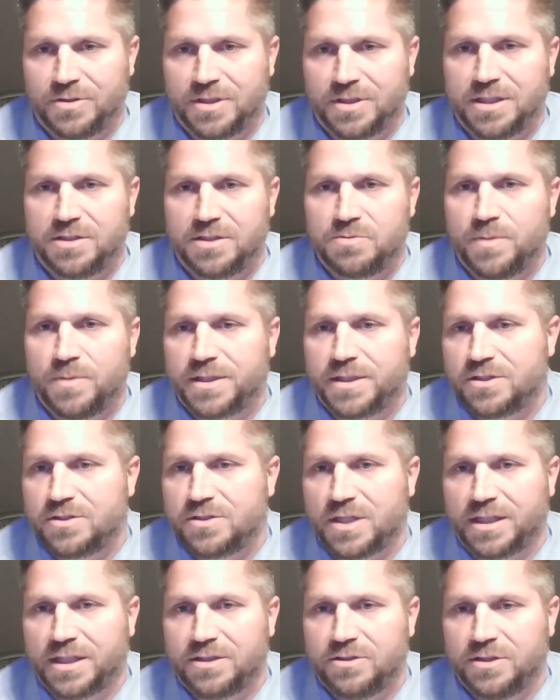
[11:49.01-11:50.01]
did as much
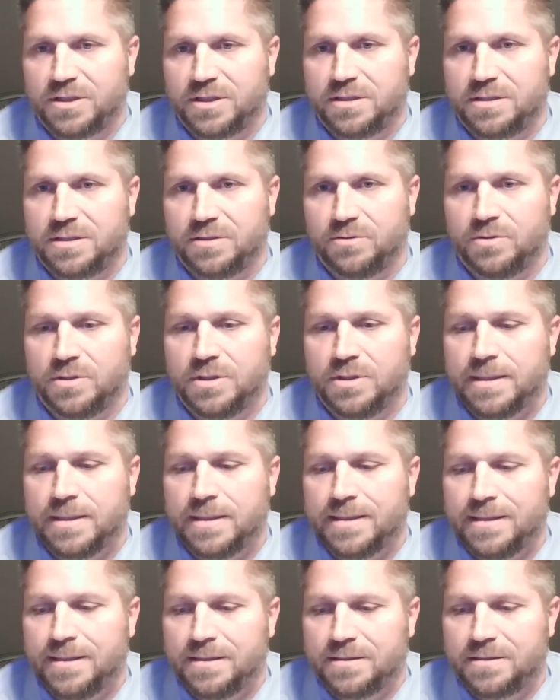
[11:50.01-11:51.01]
as I could
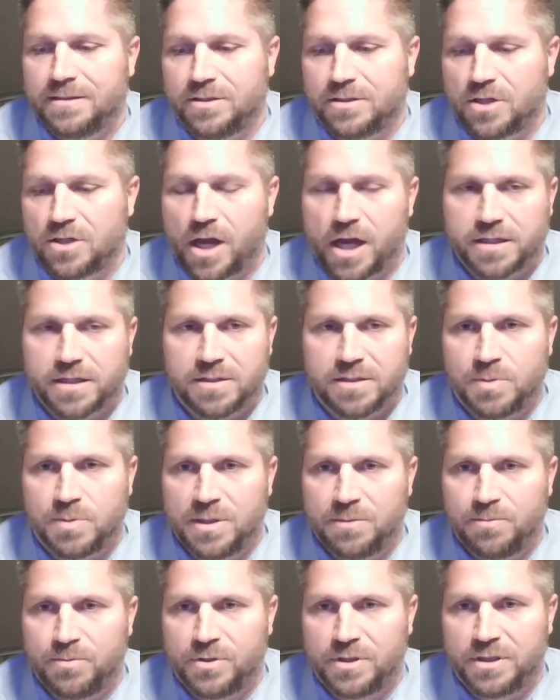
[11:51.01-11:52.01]
to talk to
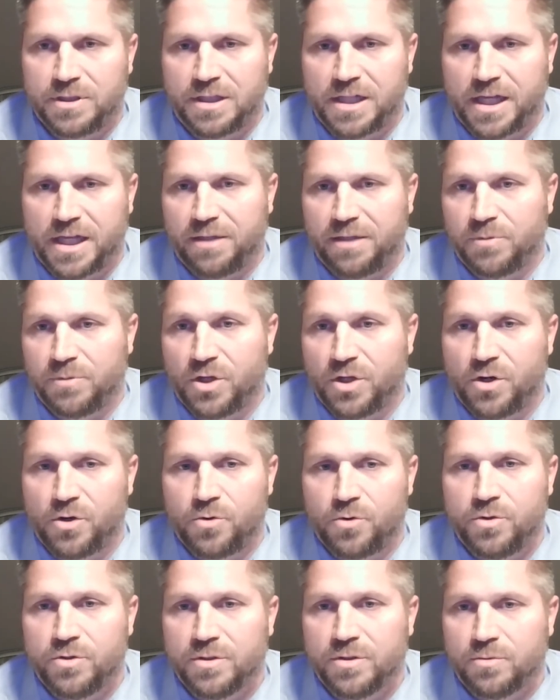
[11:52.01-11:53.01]
people and let them
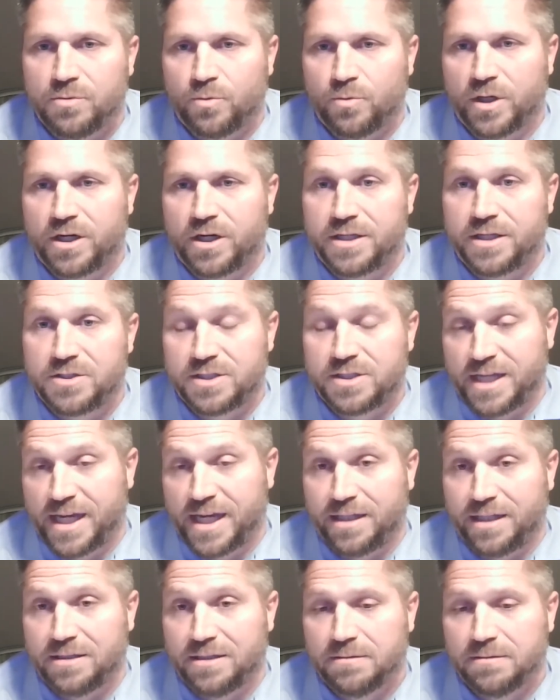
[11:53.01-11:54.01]
know where I
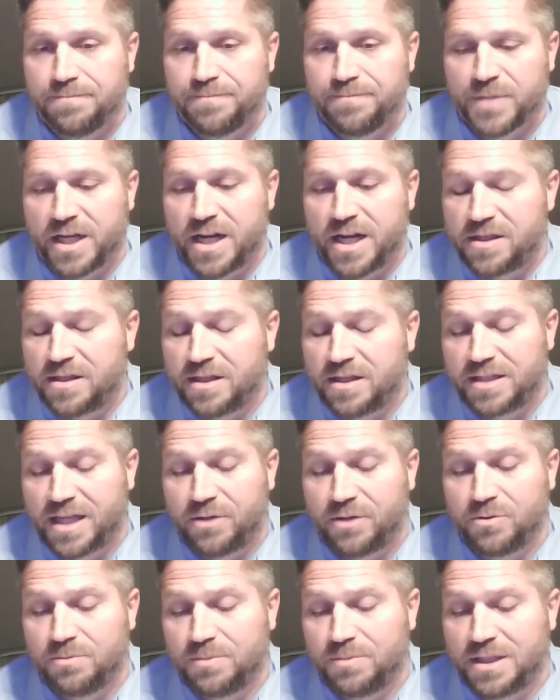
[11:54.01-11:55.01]
stand. And I think
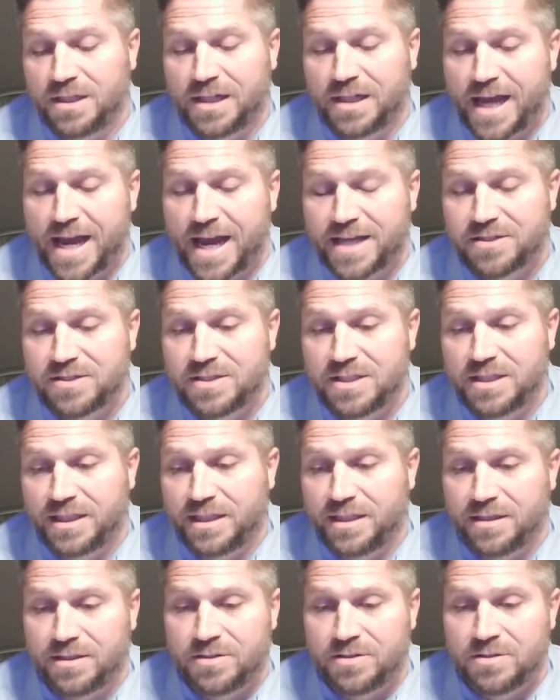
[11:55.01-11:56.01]
that would be the last
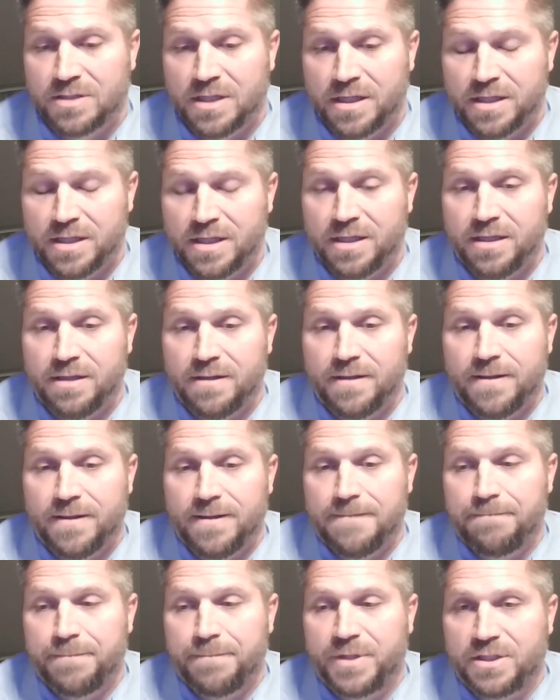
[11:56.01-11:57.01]
thing is,
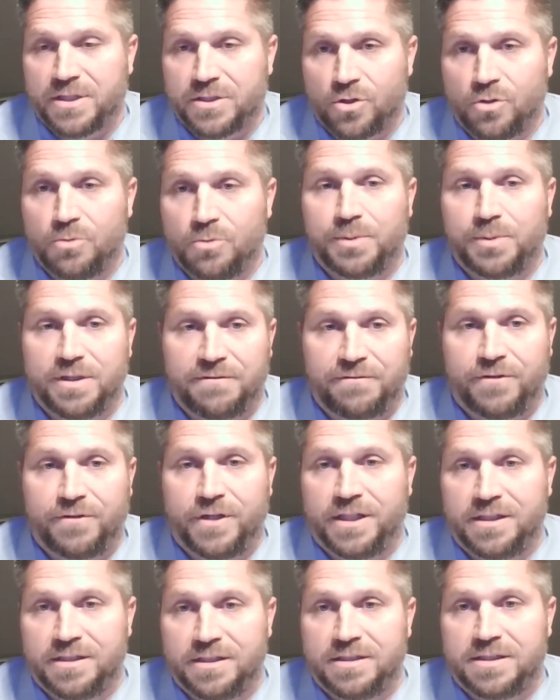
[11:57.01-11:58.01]
don't be
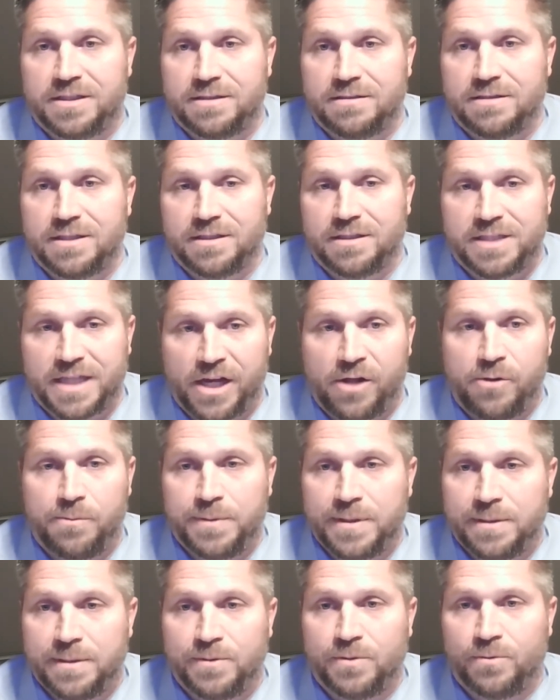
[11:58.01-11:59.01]
afraid to tell
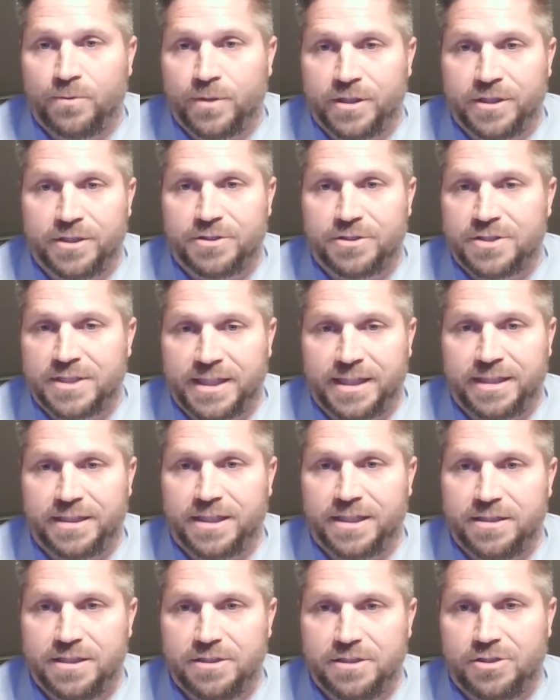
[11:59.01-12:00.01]
people where you stand
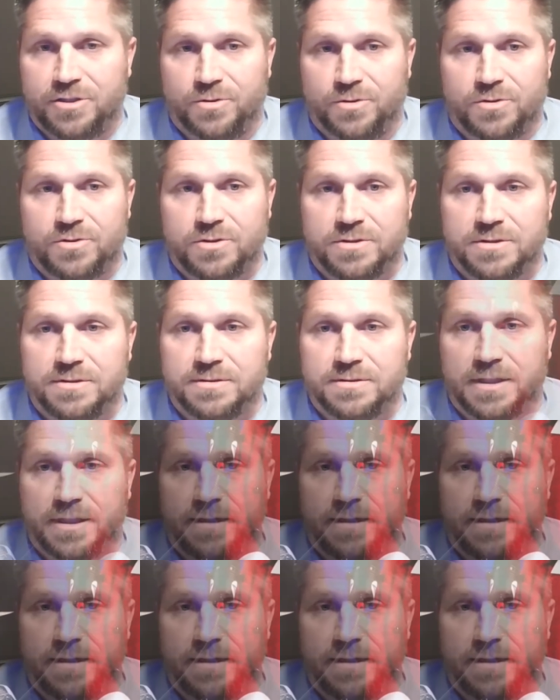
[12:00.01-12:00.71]
on issues.